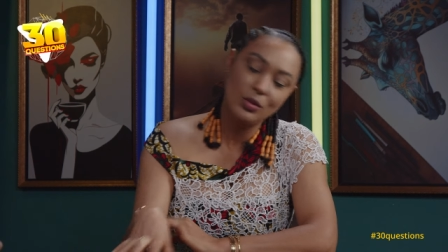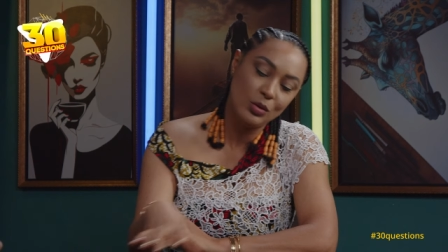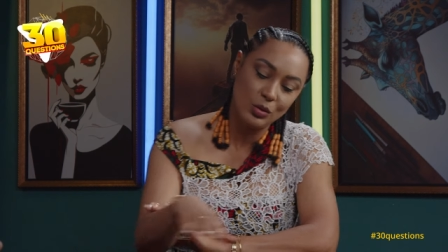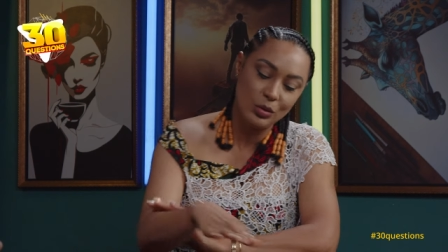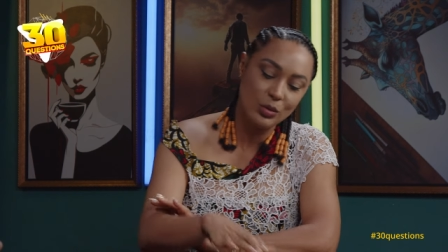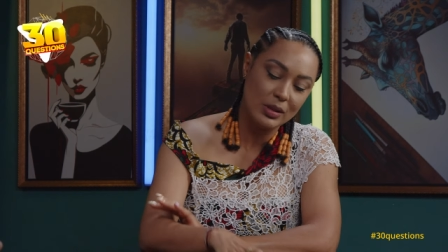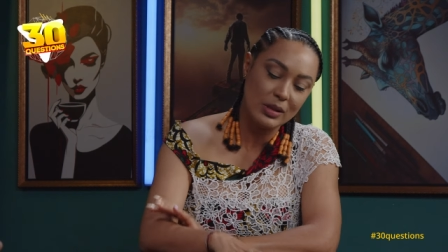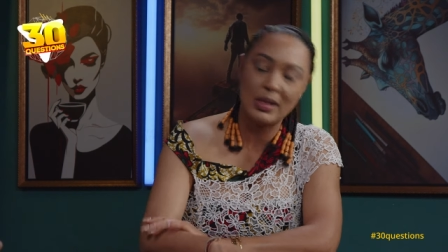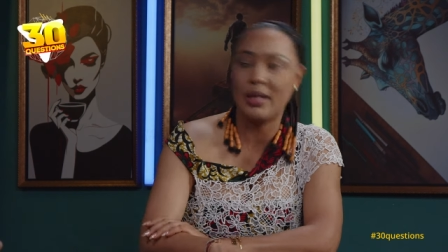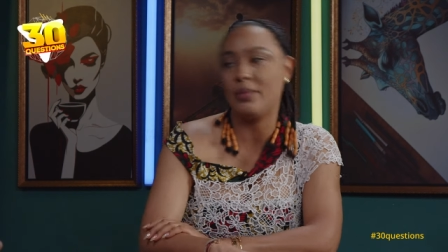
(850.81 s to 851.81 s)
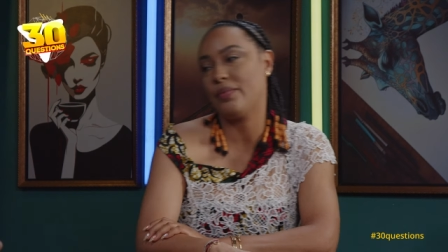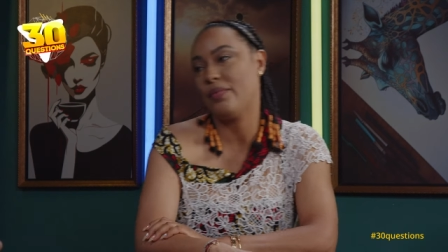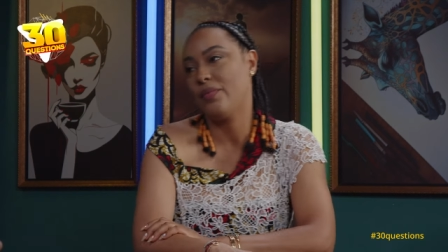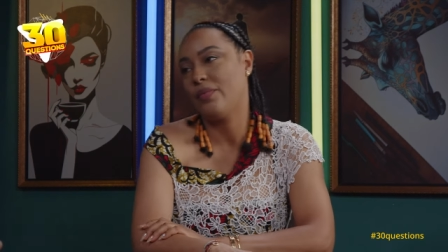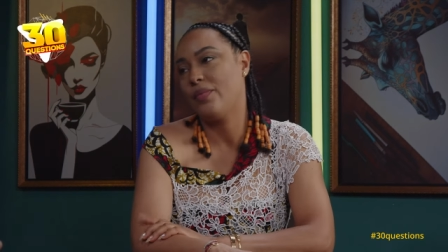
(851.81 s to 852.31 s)
to do the same
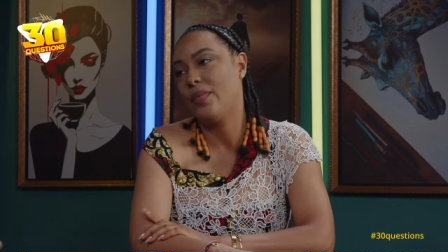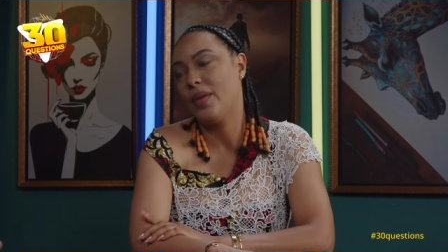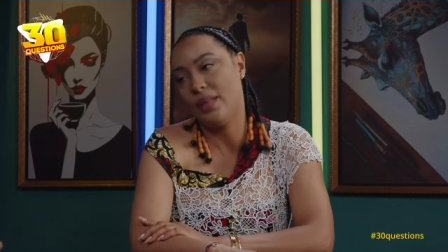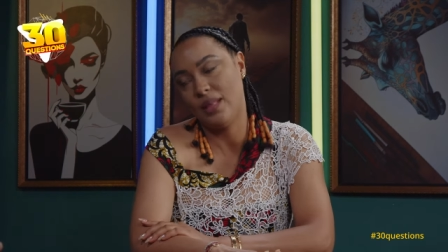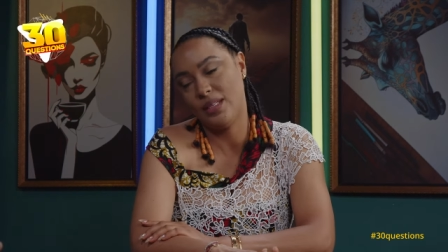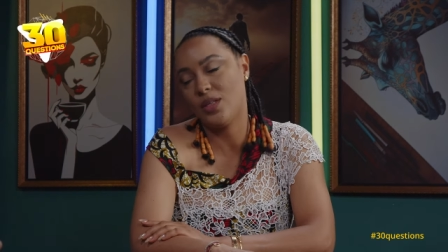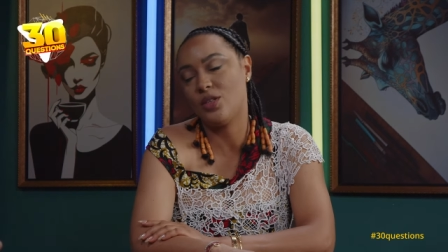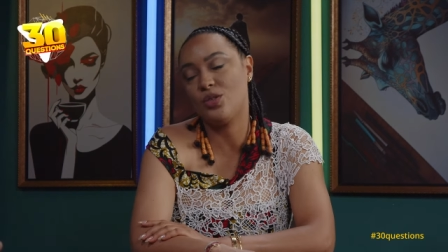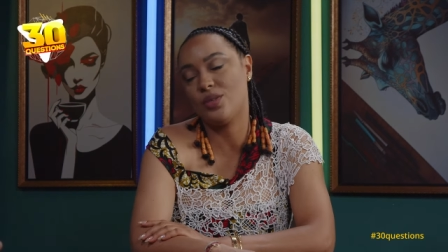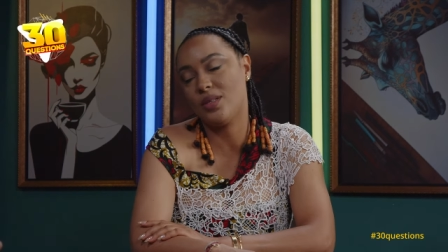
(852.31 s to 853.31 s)
in this ministry.